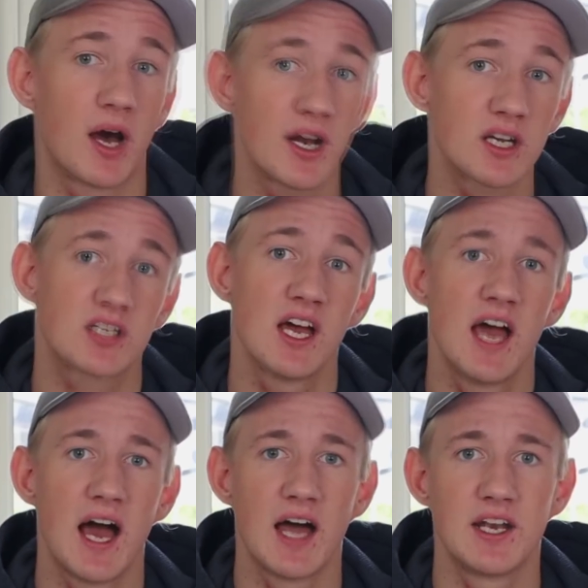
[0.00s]
product,
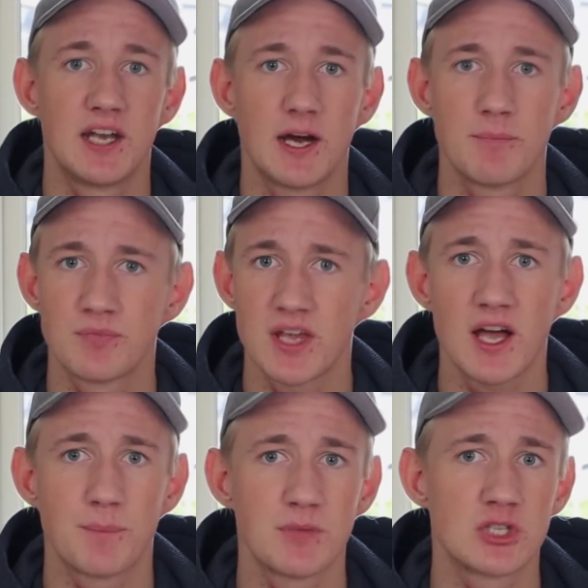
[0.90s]
and
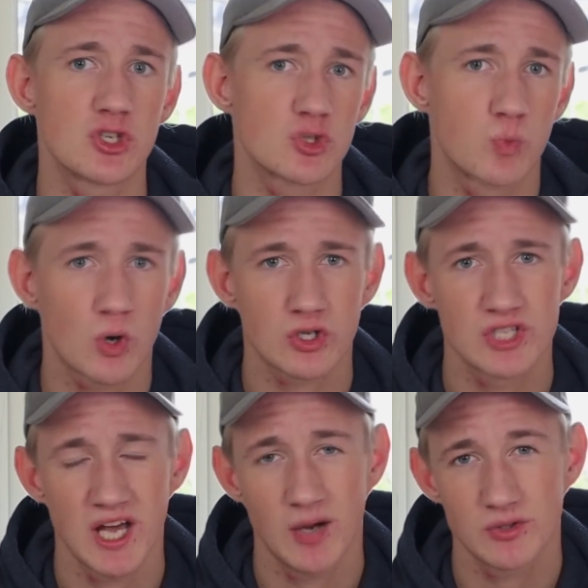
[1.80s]
yeah, it just
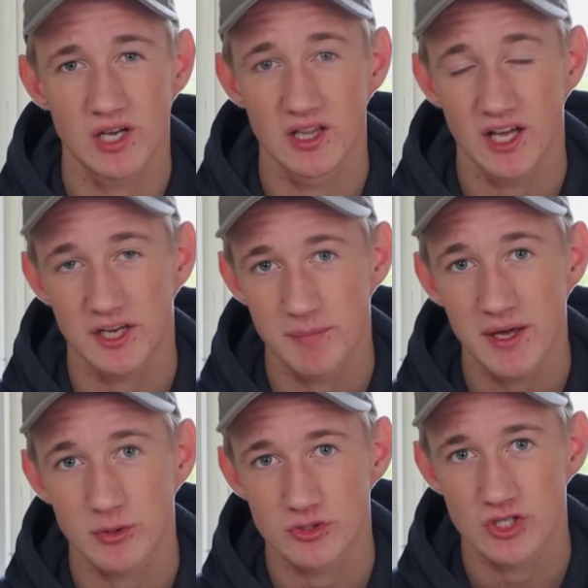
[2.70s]
works out a lot
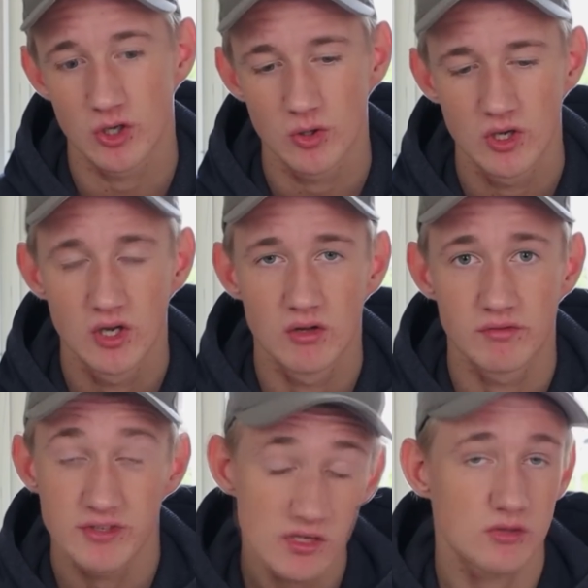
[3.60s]
better. So
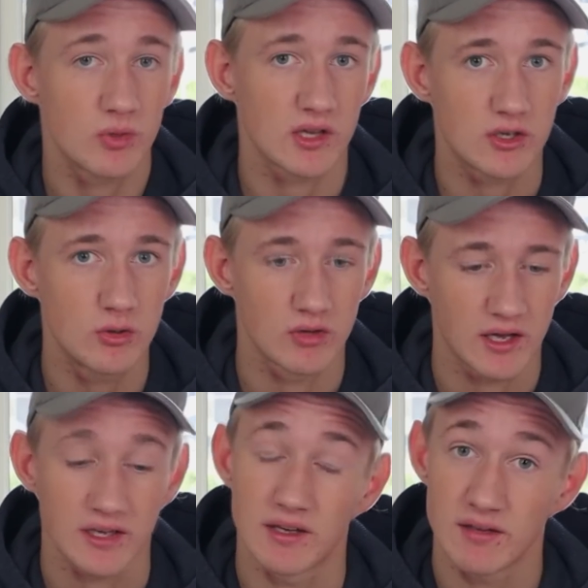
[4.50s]
this is really cool.
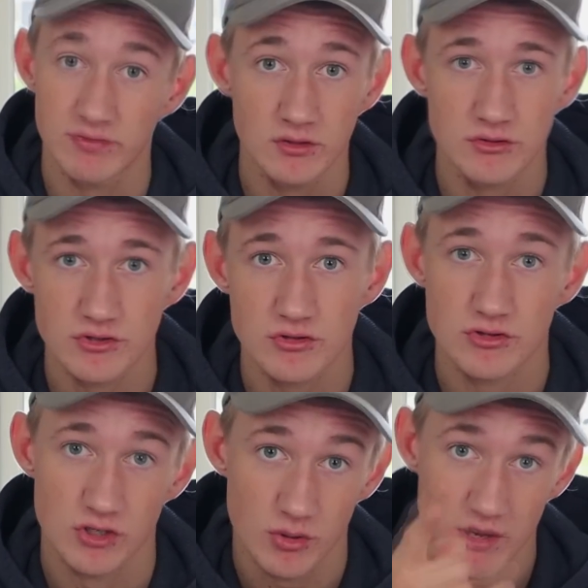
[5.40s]
Like,
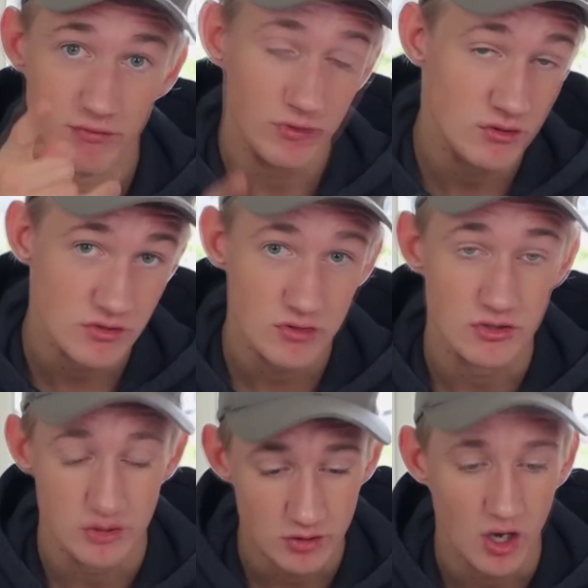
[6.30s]

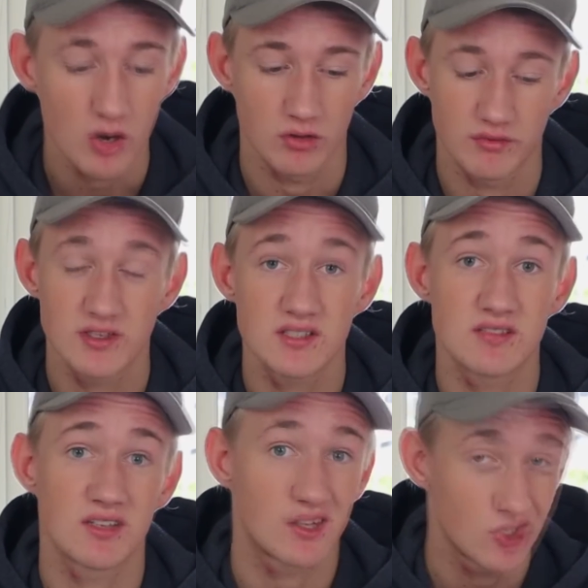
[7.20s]
influencers, you go. This
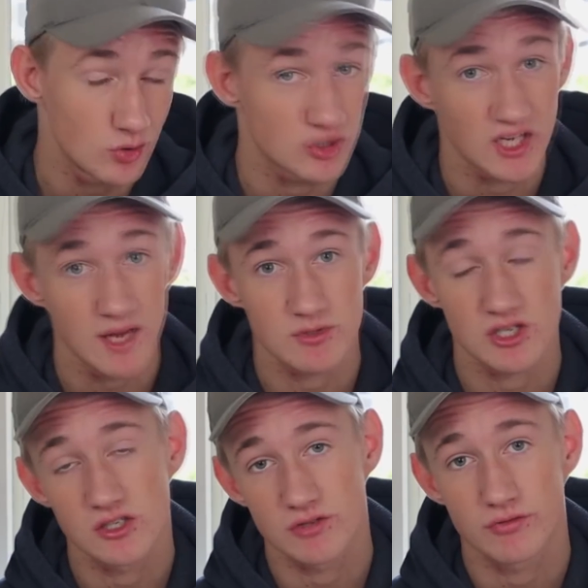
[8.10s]
is a huge game
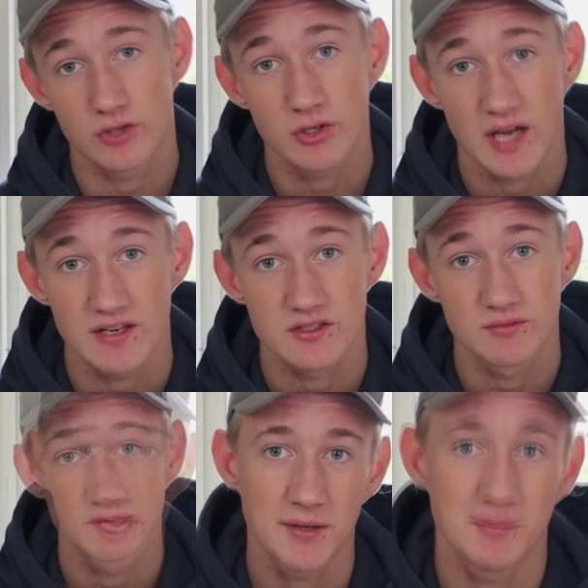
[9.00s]
changer for you guys
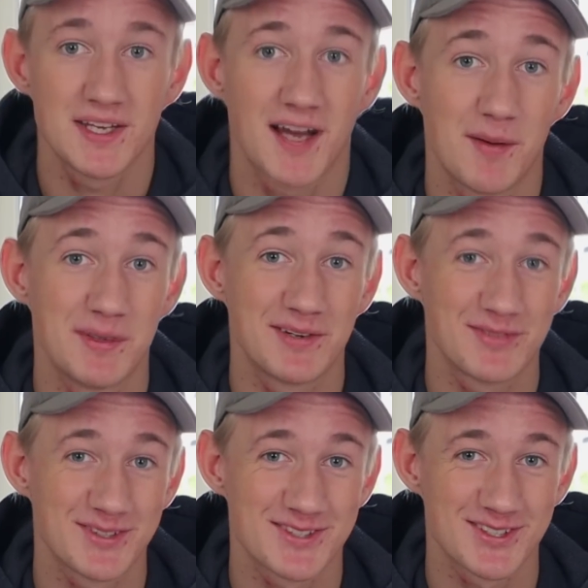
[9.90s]
and me. I'm an
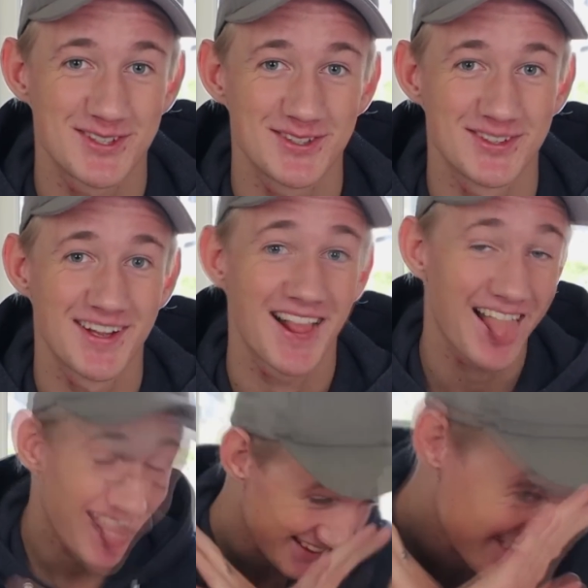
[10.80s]
influencer too.
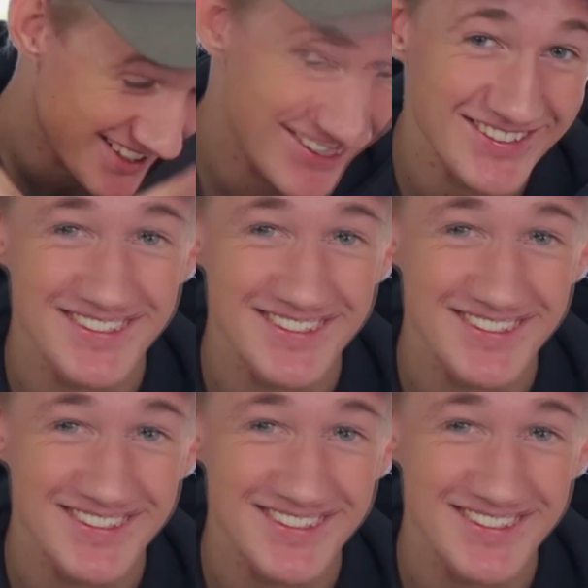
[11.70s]
Let's go.